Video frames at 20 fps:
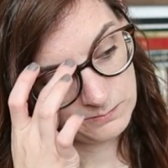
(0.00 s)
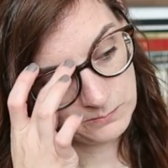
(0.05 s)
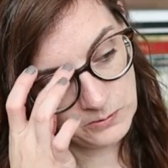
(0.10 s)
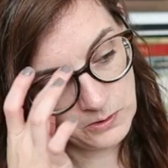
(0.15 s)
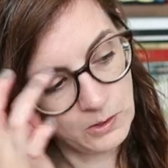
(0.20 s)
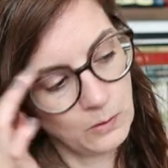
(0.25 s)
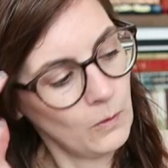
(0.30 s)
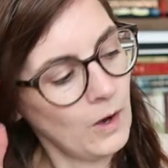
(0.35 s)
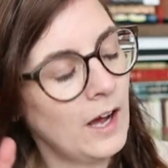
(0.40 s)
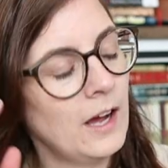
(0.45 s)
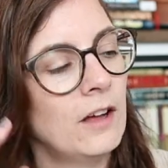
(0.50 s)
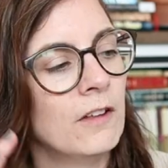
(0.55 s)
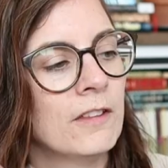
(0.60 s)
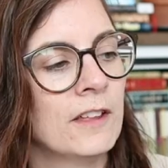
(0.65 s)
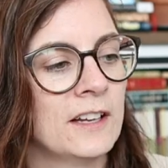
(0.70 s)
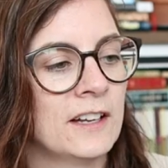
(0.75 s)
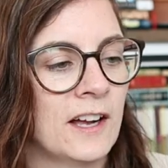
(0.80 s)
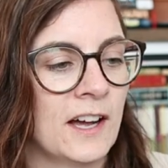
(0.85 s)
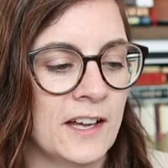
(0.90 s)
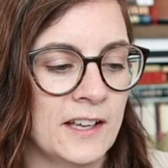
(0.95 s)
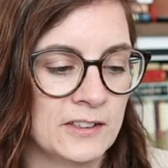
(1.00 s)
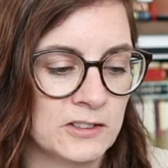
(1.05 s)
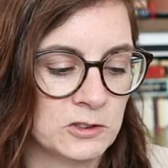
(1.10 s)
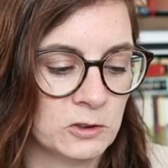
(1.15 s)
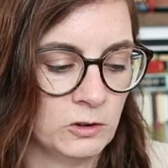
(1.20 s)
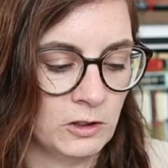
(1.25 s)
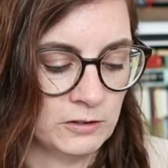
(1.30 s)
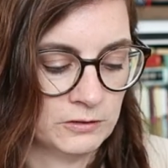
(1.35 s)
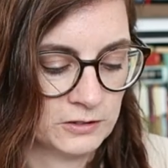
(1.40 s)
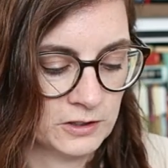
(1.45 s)
for a while that I
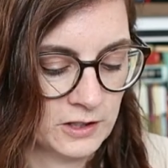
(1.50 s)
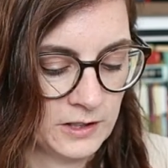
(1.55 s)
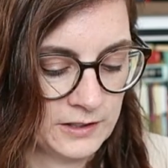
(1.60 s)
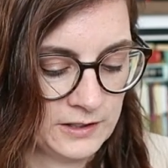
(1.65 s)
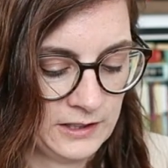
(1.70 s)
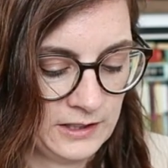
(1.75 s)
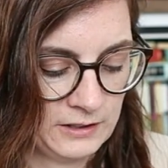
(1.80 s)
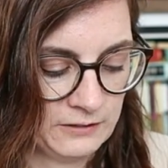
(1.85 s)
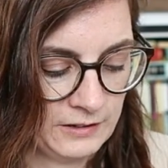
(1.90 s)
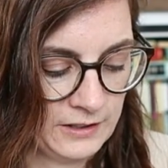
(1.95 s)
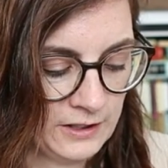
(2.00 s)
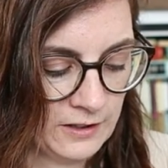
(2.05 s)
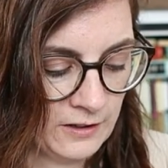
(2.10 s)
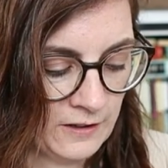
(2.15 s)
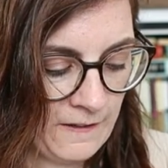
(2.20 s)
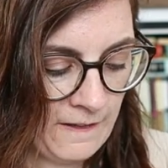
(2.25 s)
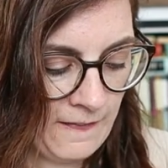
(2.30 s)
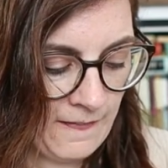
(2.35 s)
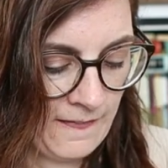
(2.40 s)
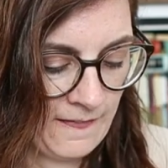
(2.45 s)
stole for an e-reader.